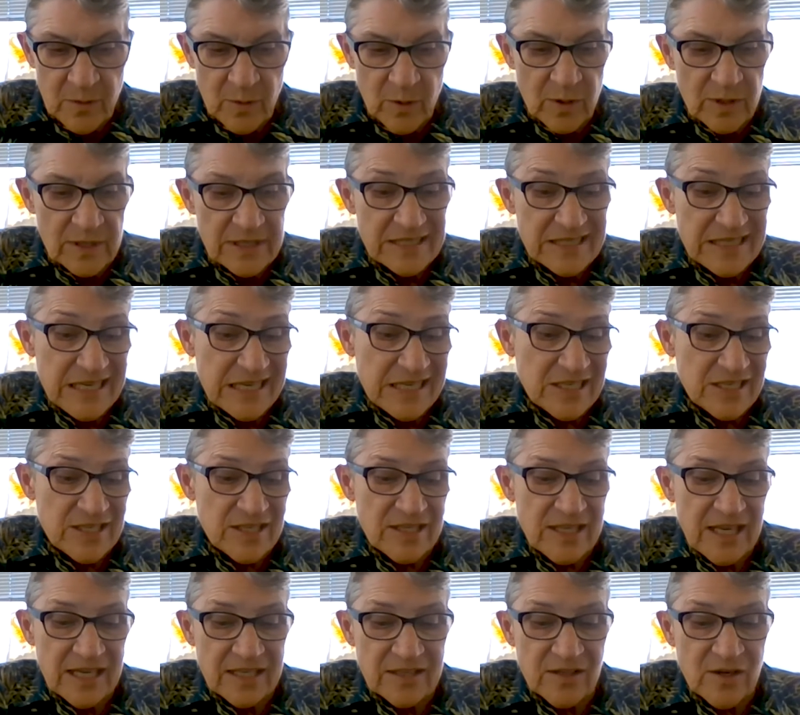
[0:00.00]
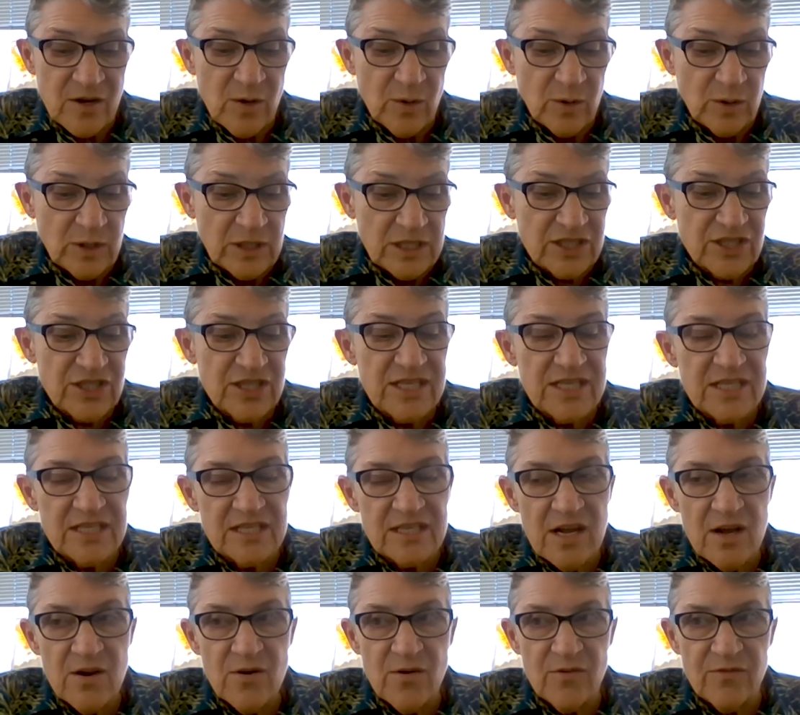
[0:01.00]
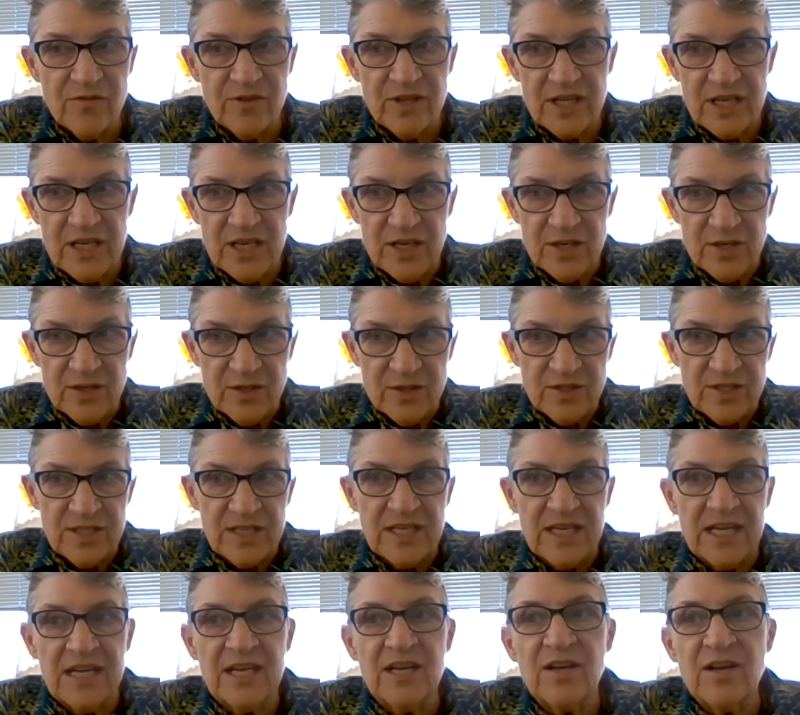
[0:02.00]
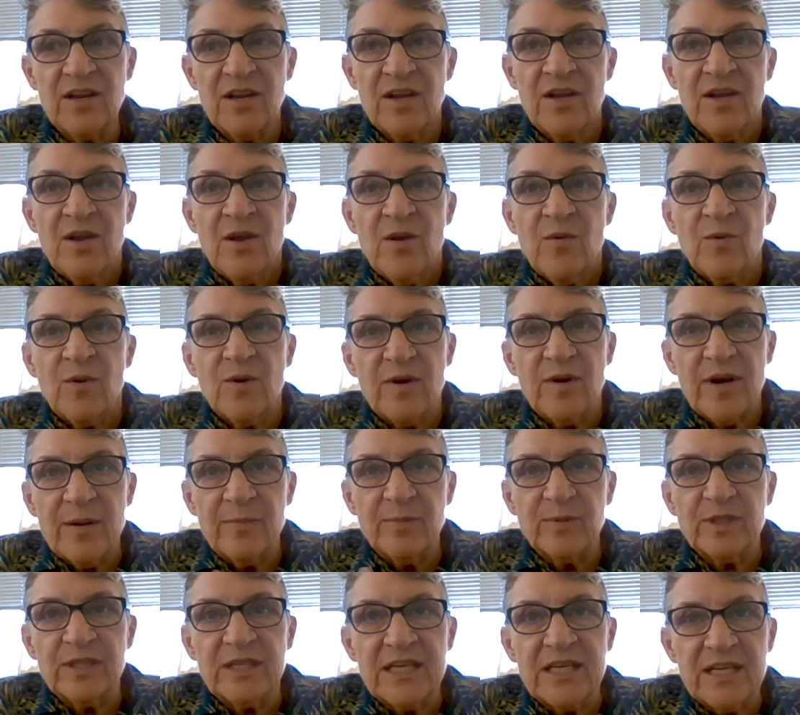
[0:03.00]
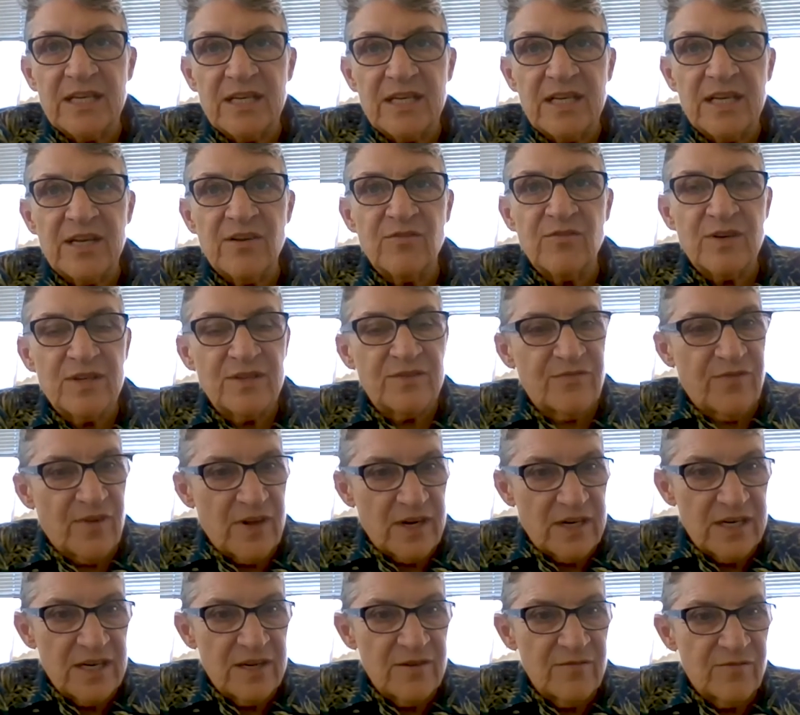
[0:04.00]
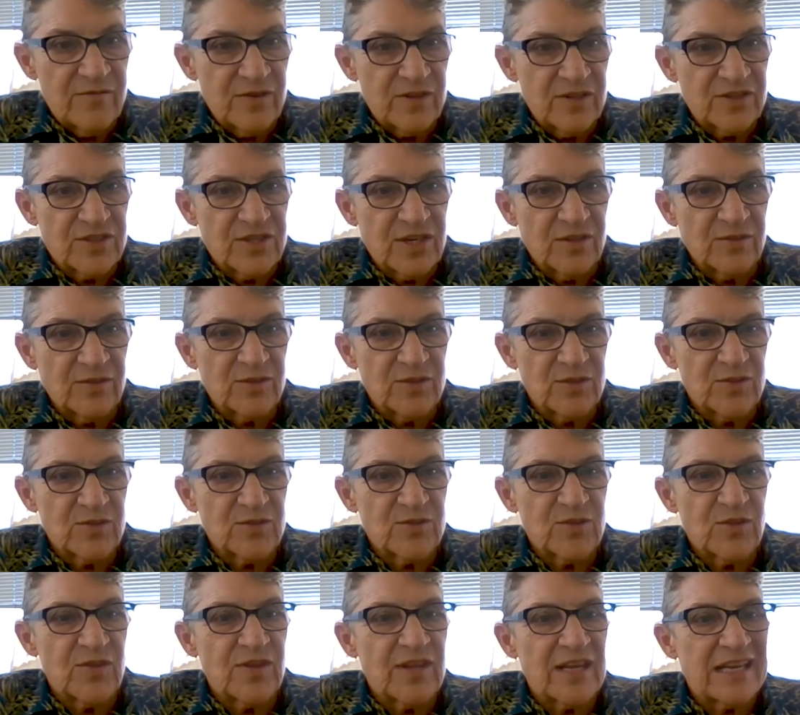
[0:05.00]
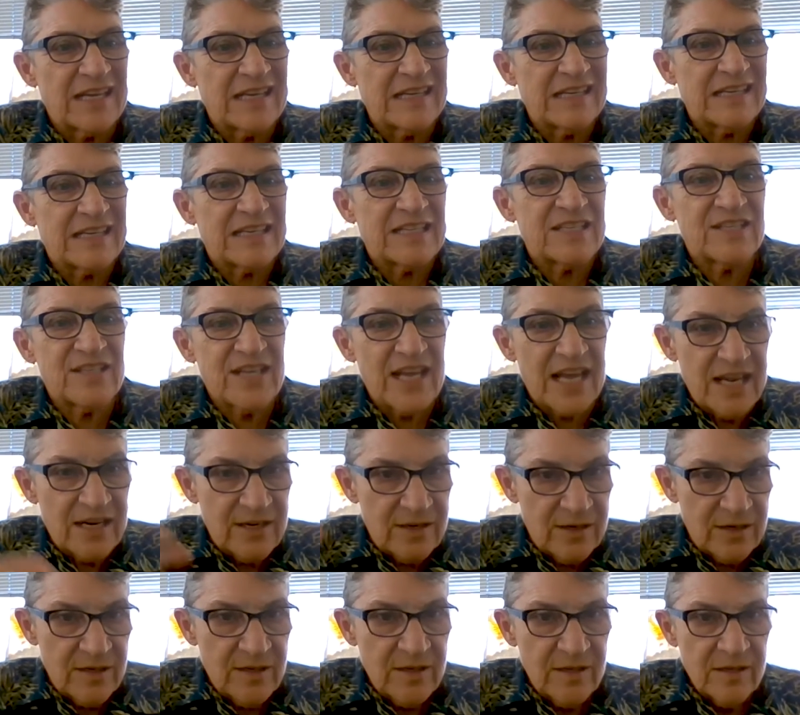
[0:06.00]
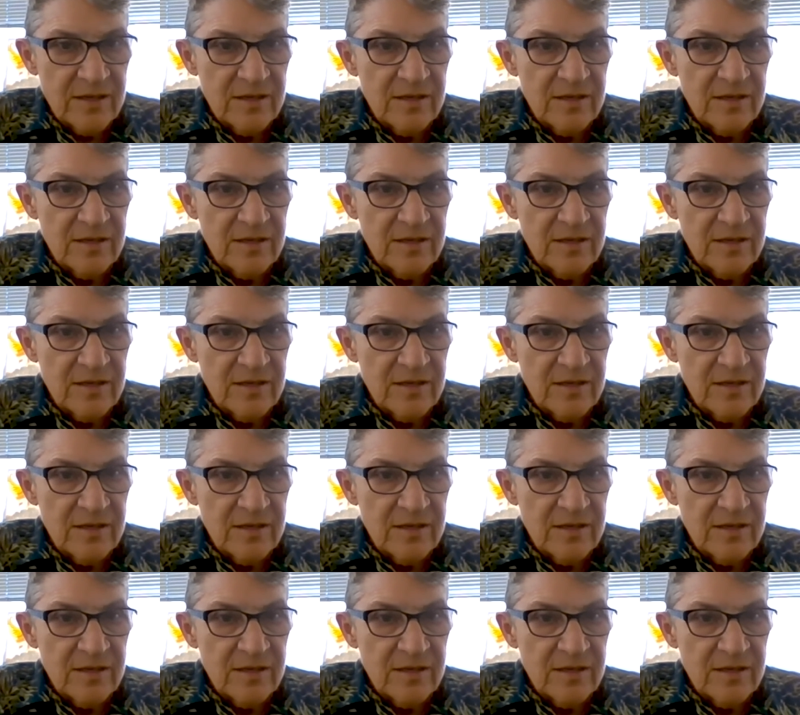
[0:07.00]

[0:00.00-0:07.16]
organizations like the Coalition has done over the years, we were able to get increased funding for the shelters so they could extend